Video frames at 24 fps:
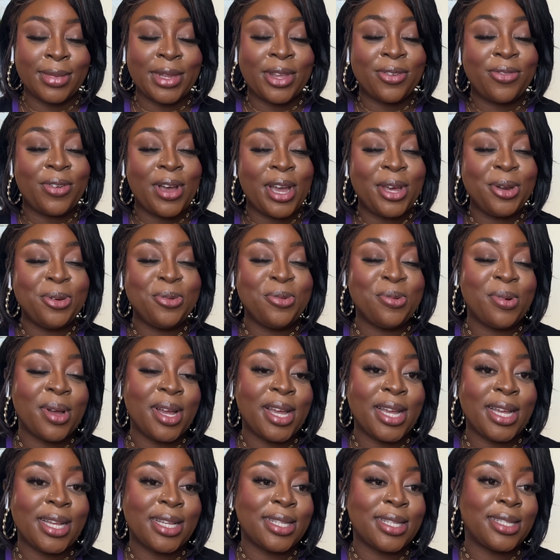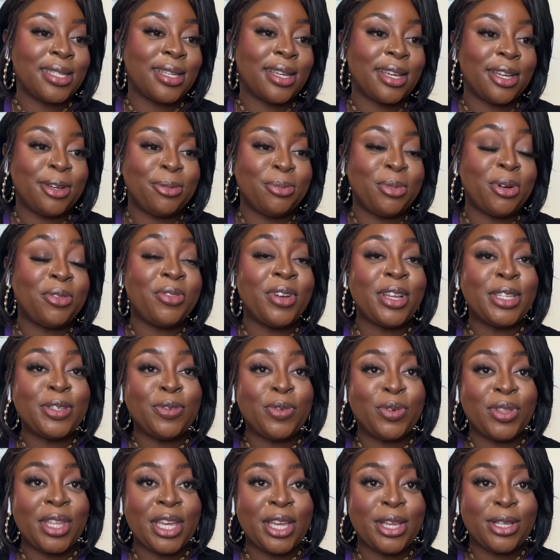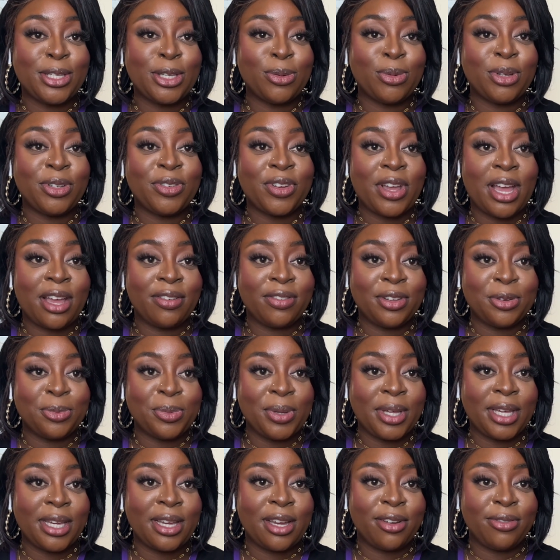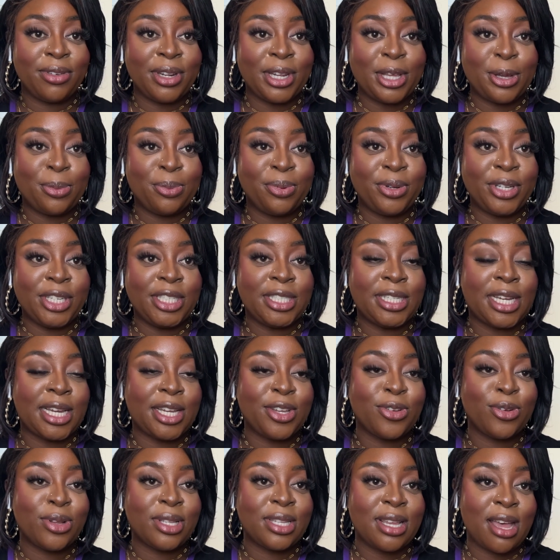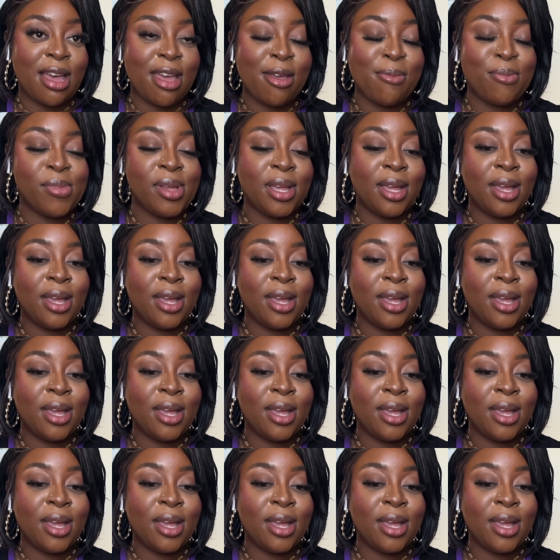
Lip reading: Final words. Well, first of all, thank you so much for having me. I really appreciate your time.